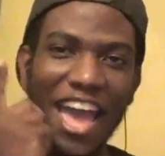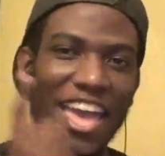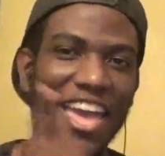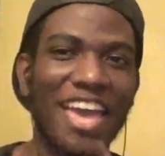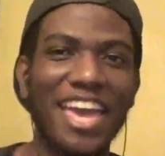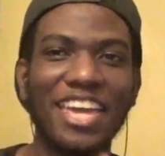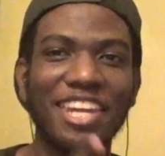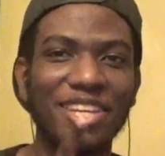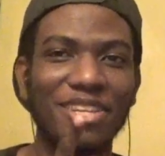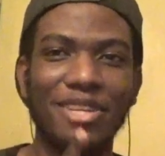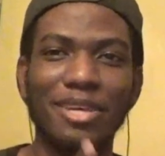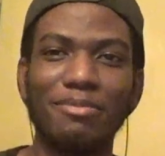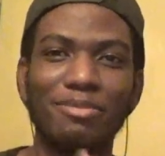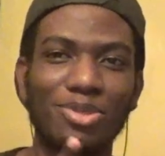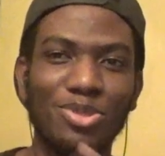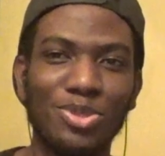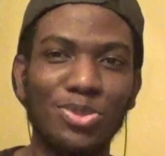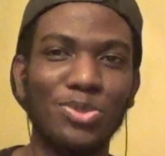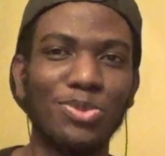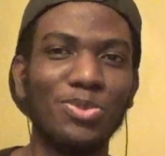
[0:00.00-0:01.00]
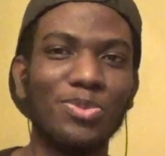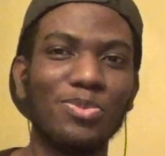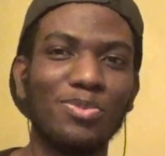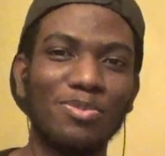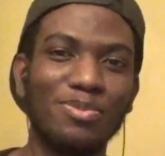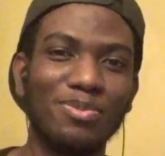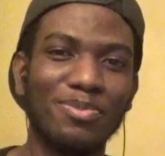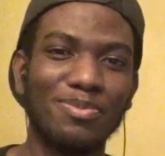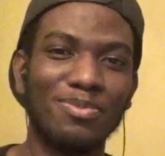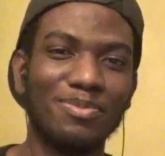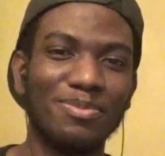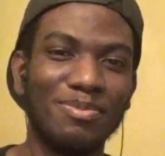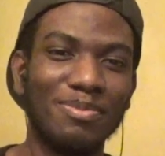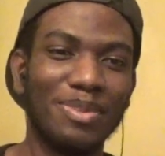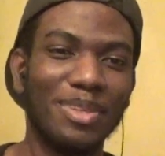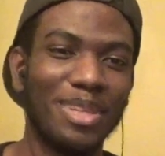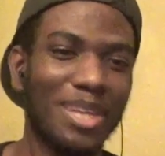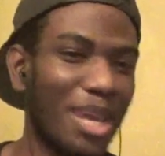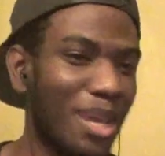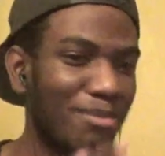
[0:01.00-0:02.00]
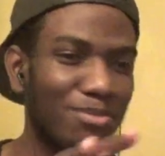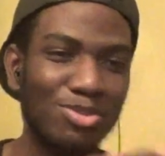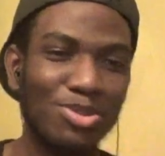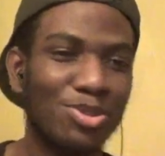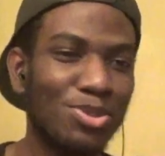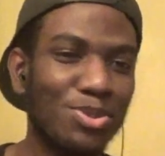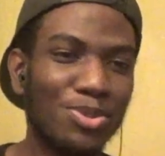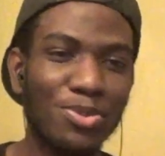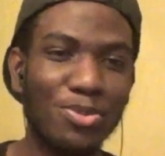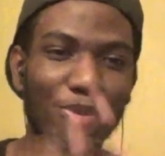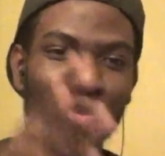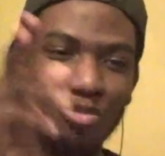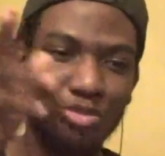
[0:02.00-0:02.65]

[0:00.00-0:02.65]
hated them two. Them two were